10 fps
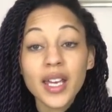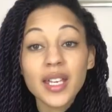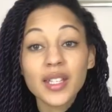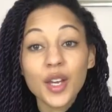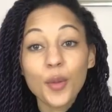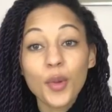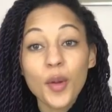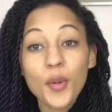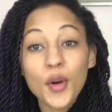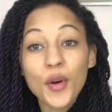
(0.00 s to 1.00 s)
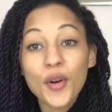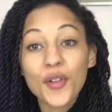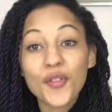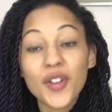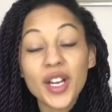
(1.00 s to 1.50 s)
is a bubble
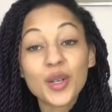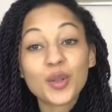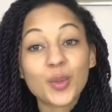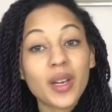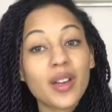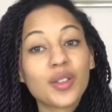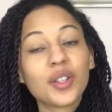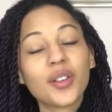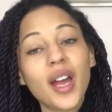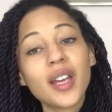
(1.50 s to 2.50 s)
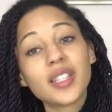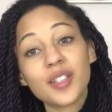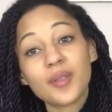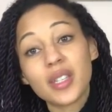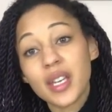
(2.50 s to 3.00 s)
filled with
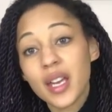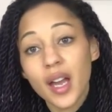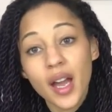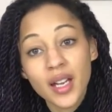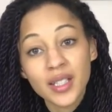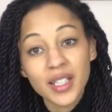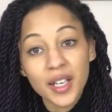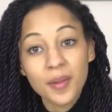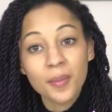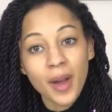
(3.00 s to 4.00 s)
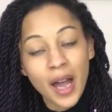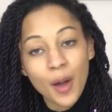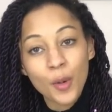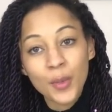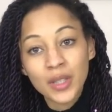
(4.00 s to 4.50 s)
creativity and
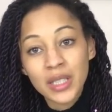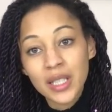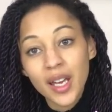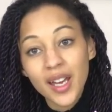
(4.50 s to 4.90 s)
empowerment.